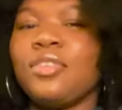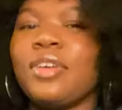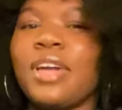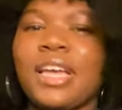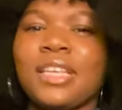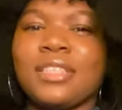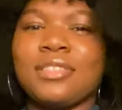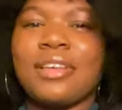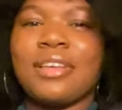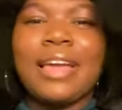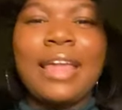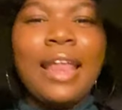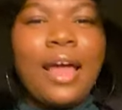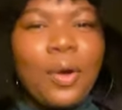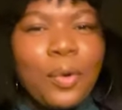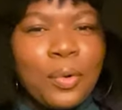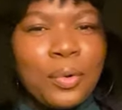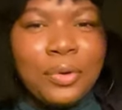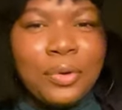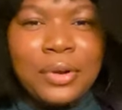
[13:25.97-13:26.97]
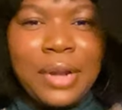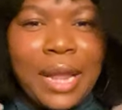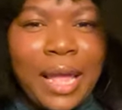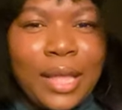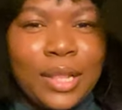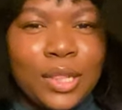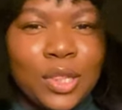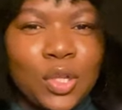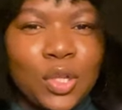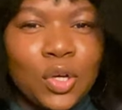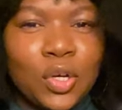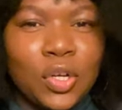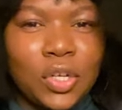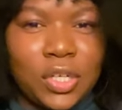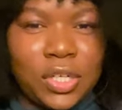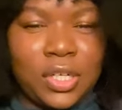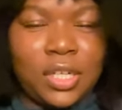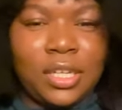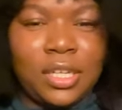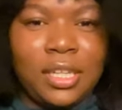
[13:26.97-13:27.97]
sulked, you
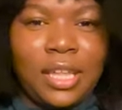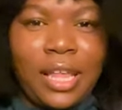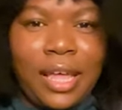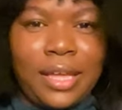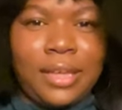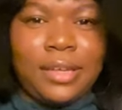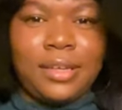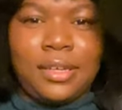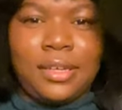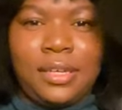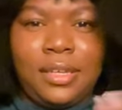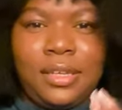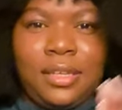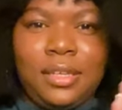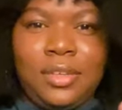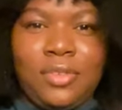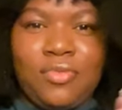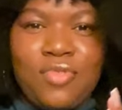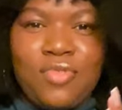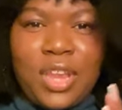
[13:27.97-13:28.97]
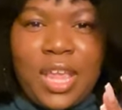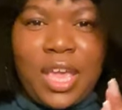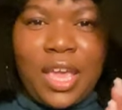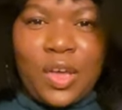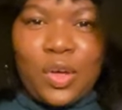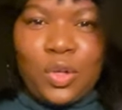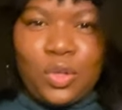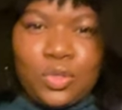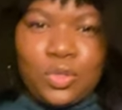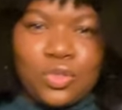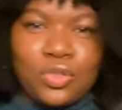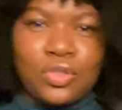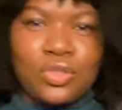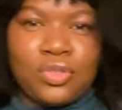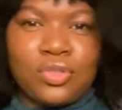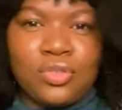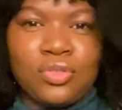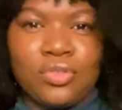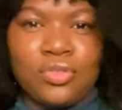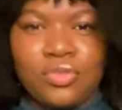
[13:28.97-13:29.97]
know. But I looked
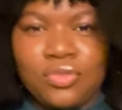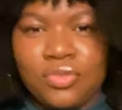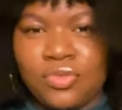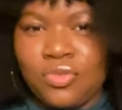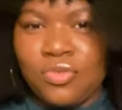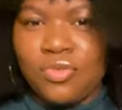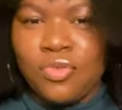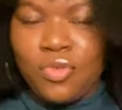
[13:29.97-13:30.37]
good. I really